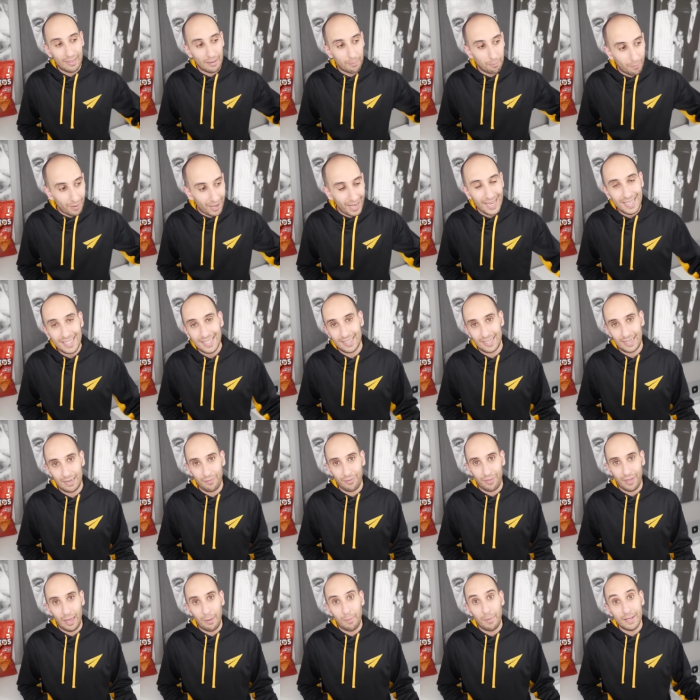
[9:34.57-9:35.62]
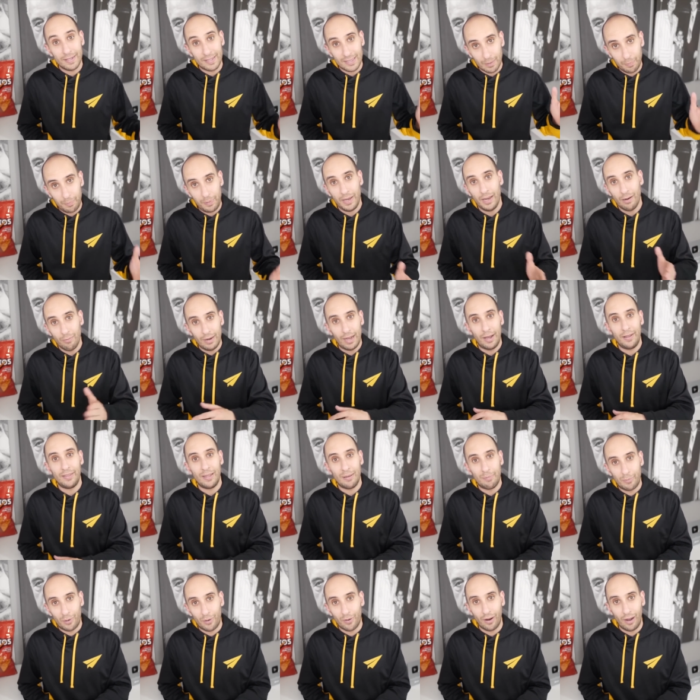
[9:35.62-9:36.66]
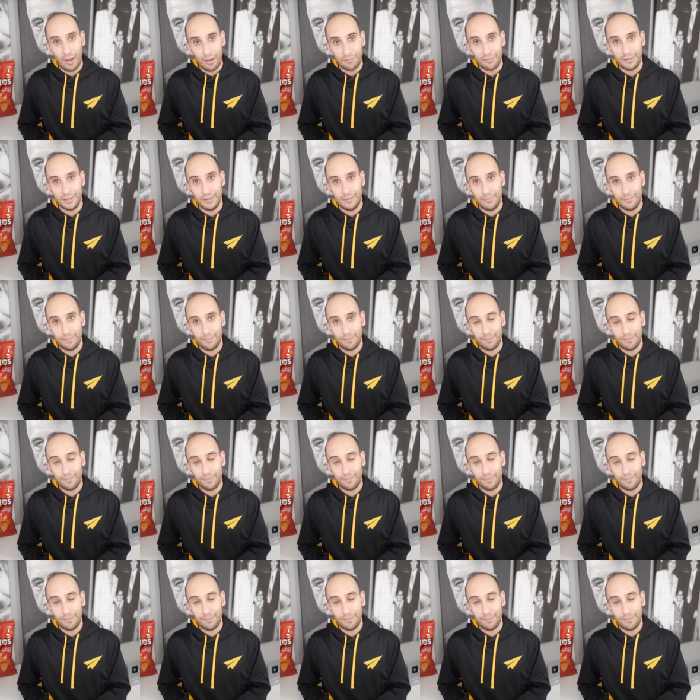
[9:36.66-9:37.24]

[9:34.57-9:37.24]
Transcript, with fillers: have the mindset of them is to be around them more often.